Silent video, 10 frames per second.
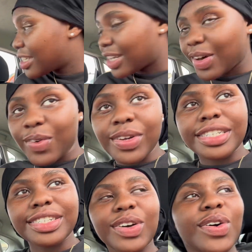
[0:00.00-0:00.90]
So we
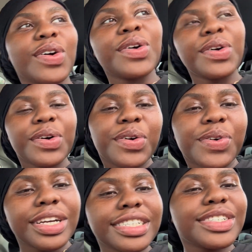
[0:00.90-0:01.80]
just gonna,
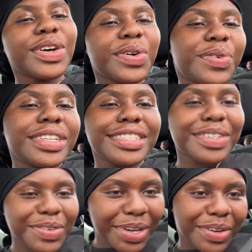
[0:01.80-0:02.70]
we just gonna, we just
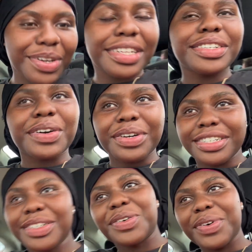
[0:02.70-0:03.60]
gonna wait on it, y'all. We
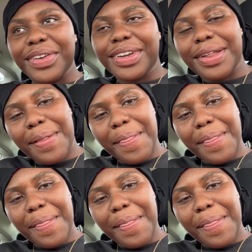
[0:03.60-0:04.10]
just gonna wait on it.